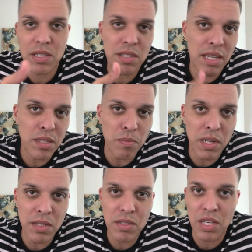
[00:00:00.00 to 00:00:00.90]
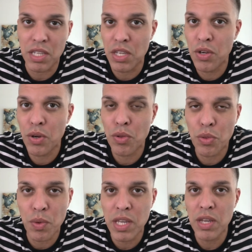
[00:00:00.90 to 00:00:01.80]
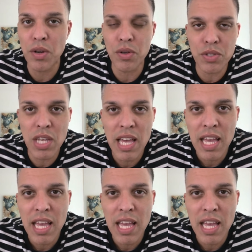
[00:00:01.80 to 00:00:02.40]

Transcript: 6 months, a year, 3 years,